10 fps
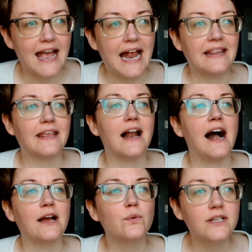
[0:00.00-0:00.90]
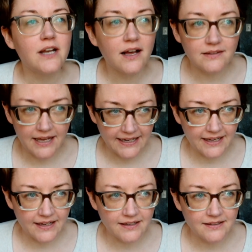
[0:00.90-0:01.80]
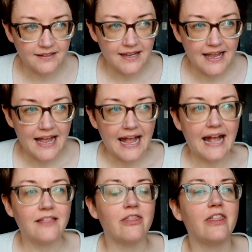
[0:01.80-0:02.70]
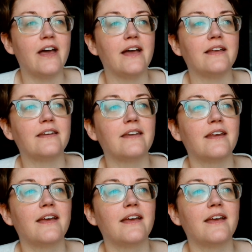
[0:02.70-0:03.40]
and that I would not like it and that